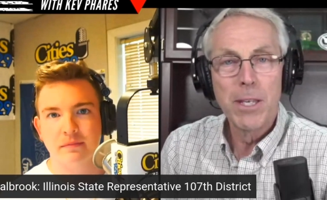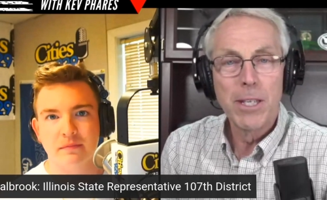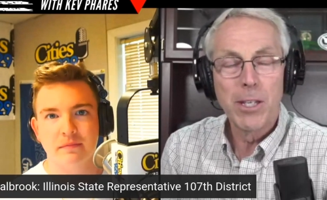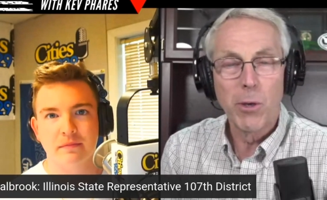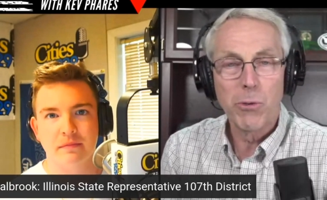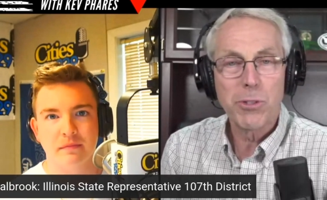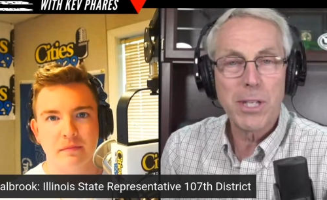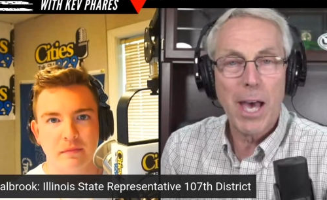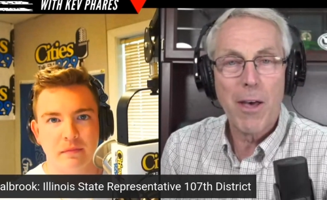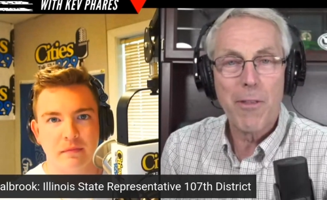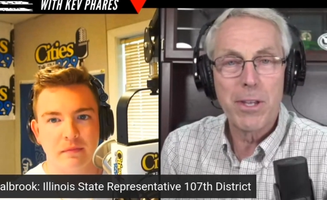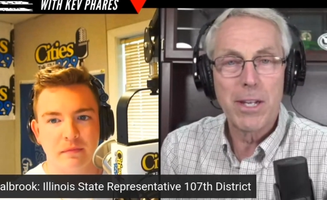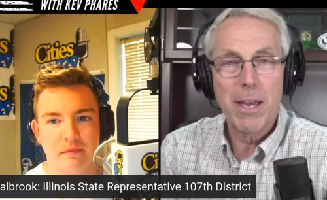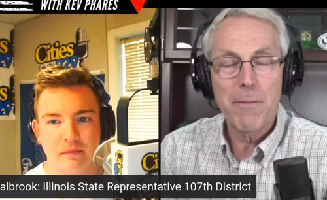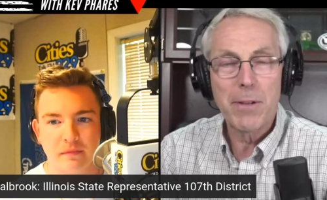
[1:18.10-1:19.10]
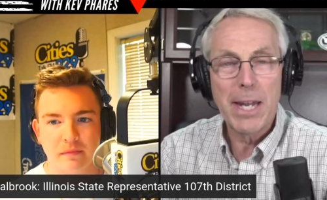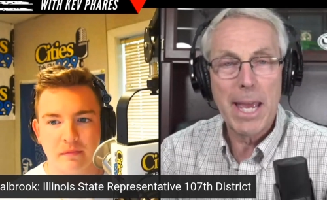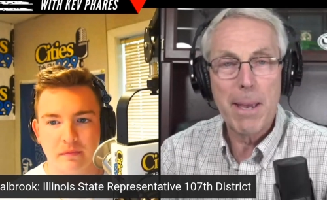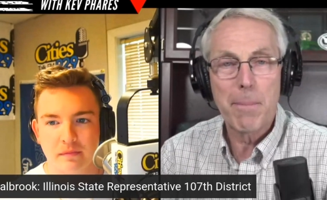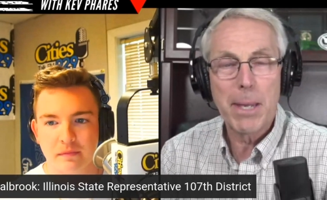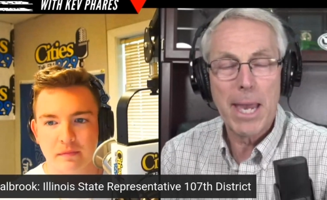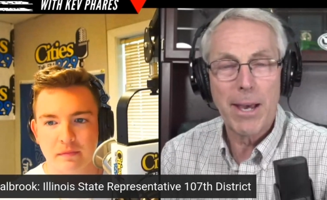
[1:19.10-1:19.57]
Speaker 1: goes south into
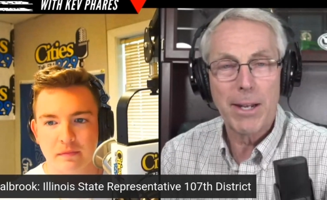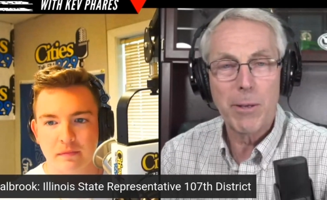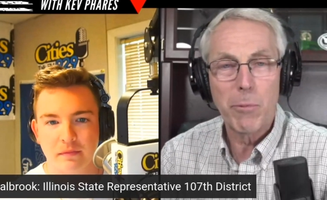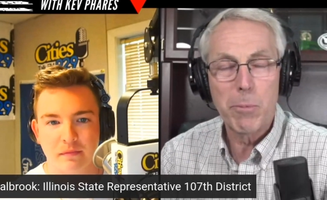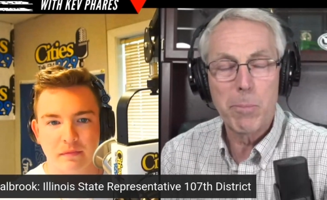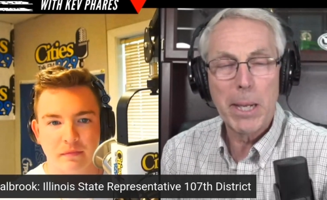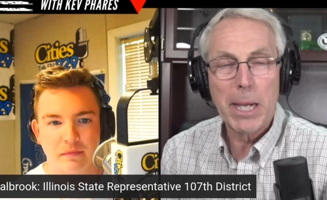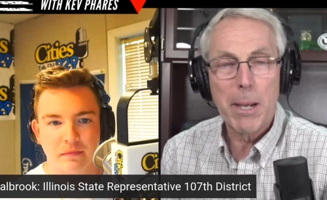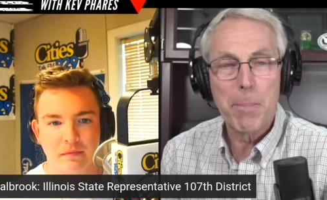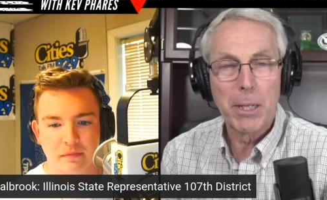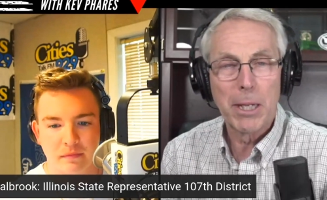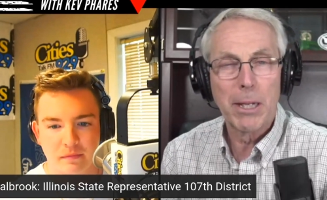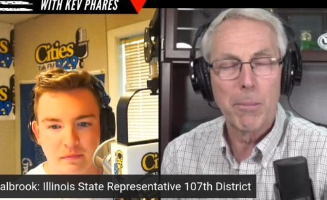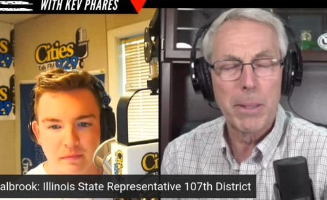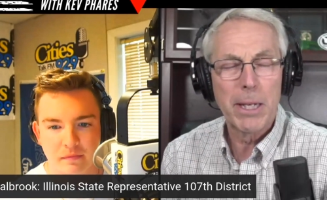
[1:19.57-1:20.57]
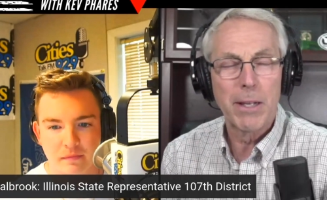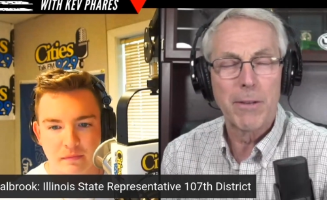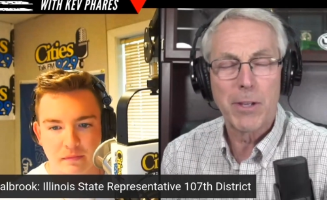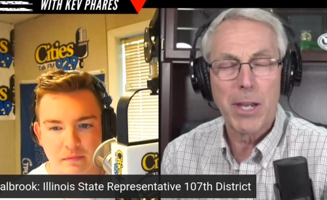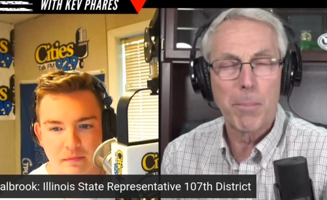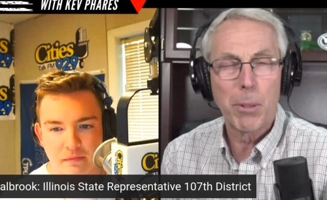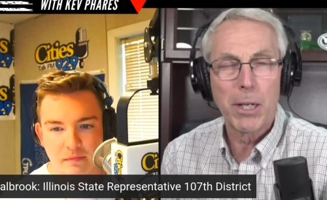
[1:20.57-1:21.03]
Effingham County. We pick up a little bit of
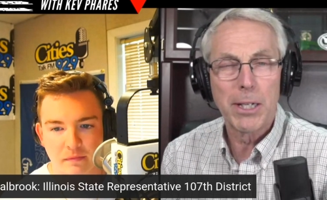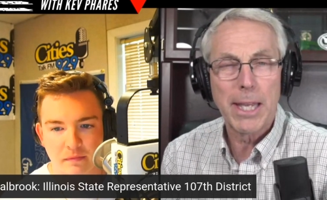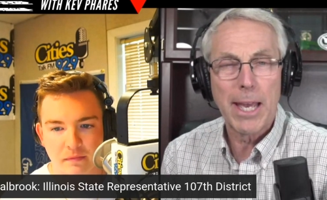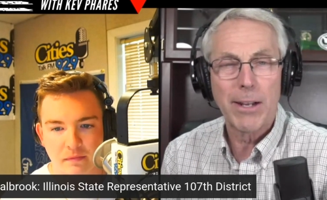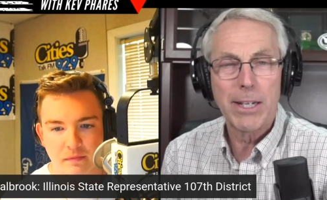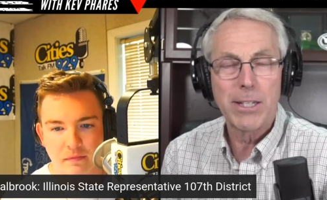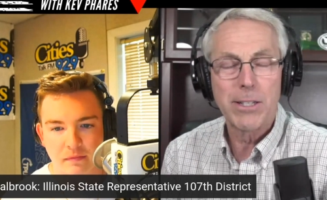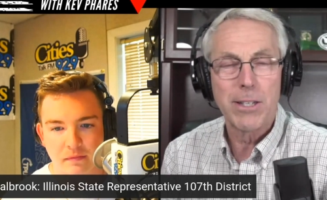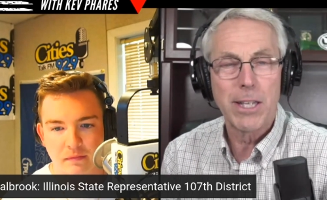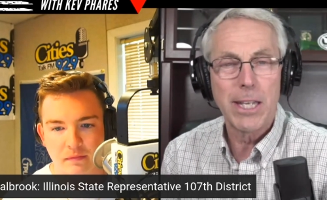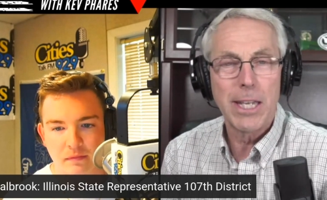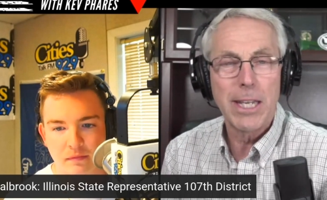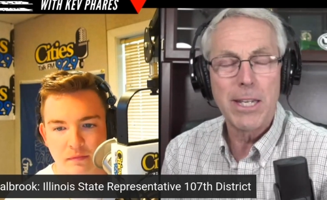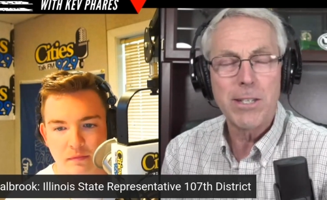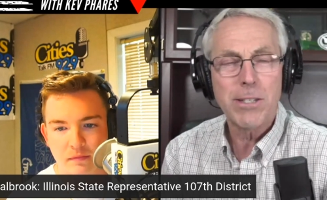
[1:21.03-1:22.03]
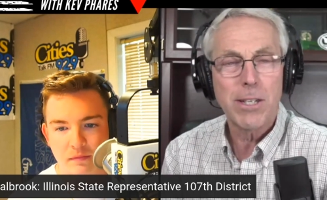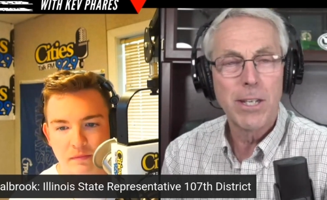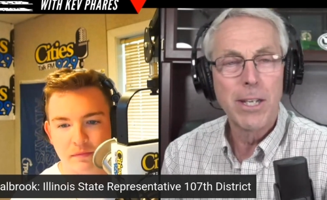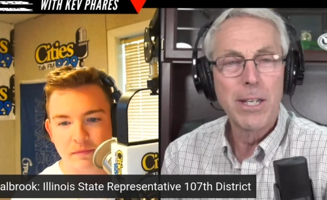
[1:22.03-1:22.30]
Cumberland County to the east,